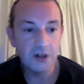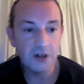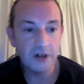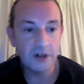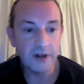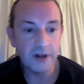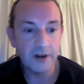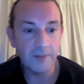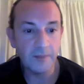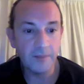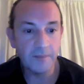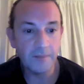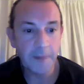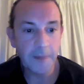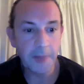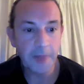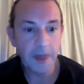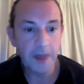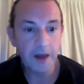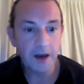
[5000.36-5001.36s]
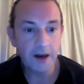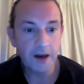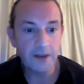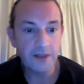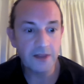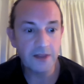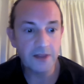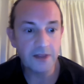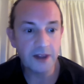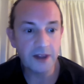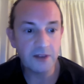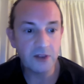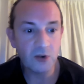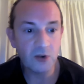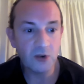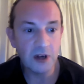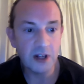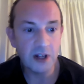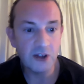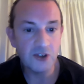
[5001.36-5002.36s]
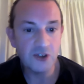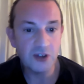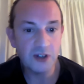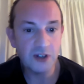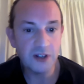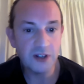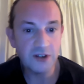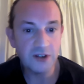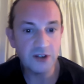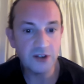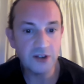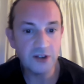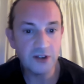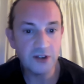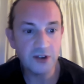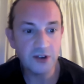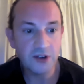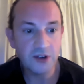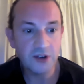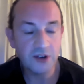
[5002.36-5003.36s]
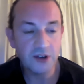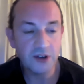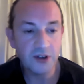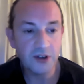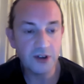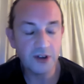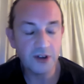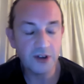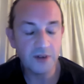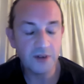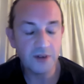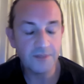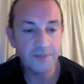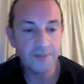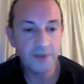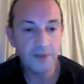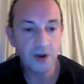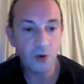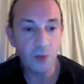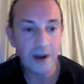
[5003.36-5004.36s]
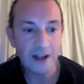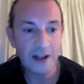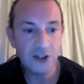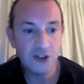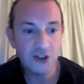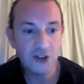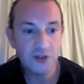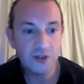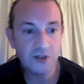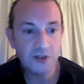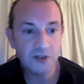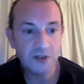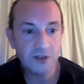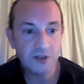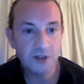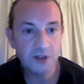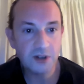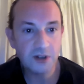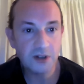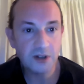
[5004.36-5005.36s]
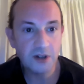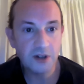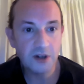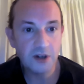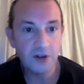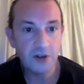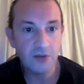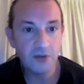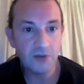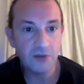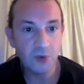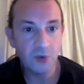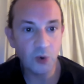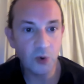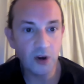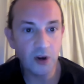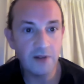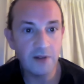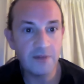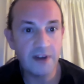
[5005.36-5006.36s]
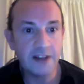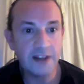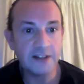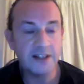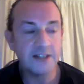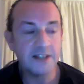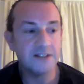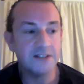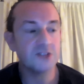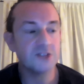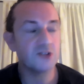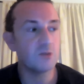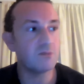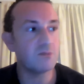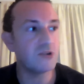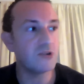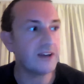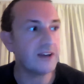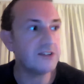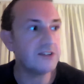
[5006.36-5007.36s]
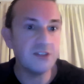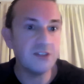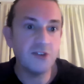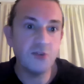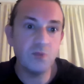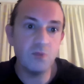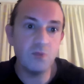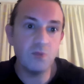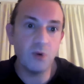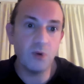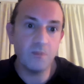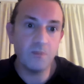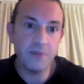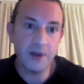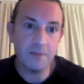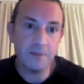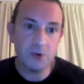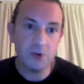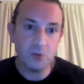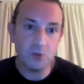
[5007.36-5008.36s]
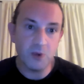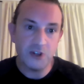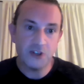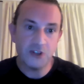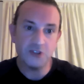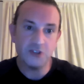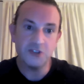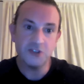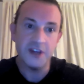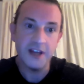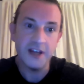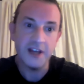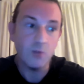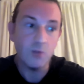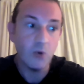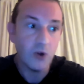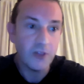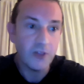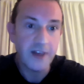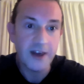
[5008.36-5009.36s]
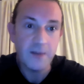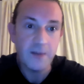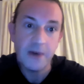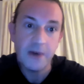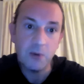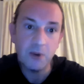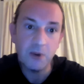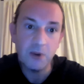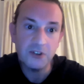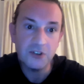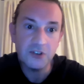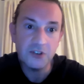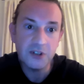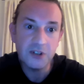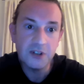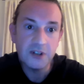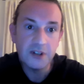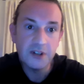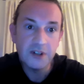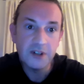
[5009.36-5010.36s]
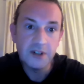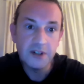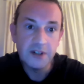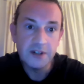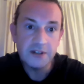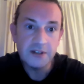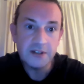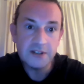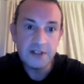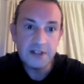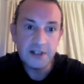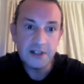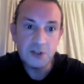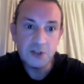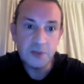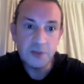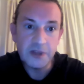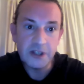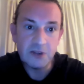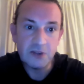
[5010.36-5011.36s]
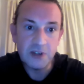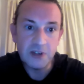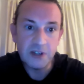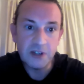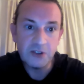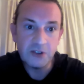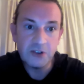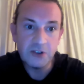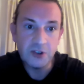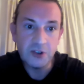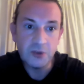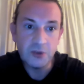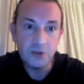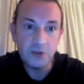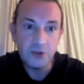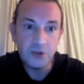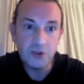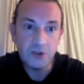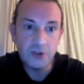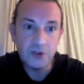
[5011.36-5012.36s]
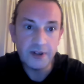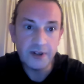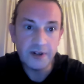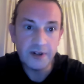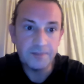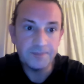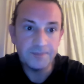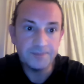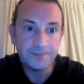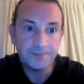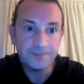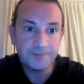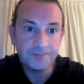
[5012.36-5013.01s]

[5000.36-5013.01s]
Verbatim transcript: Um, I think the religion is uh, a wedge for love. It, it suppresses what people wish to say and what they may want to say to me in real terms, um,